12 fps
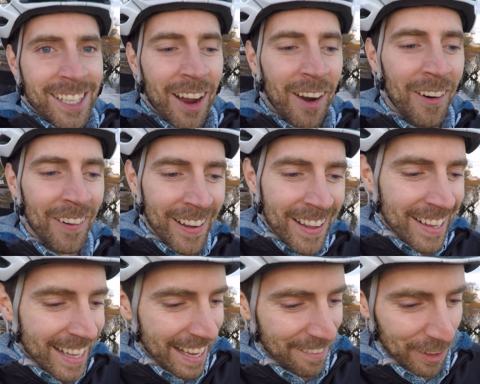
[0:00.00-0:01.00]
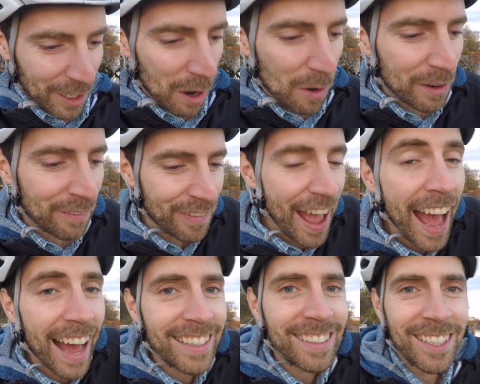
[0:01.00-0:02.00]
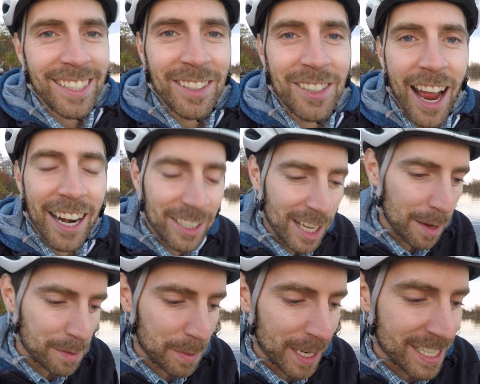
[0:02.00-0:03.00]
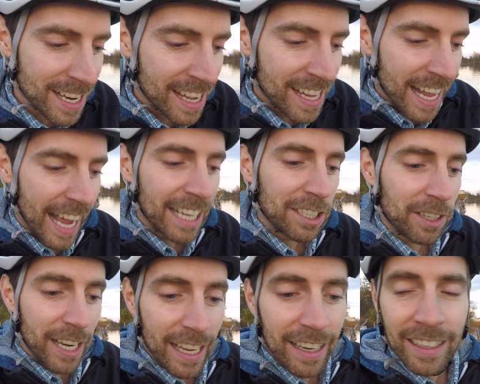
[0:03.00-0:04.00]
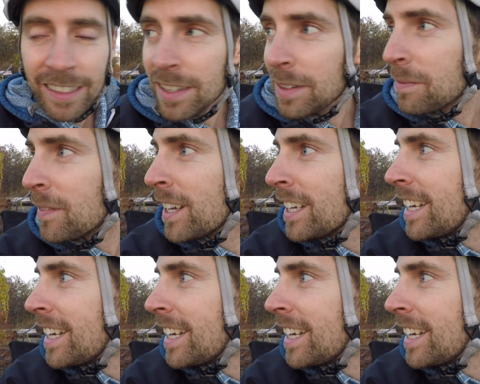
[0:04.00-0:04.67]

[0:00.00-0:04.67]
so if you're going fast at those higher top speeds, and you're hitting some,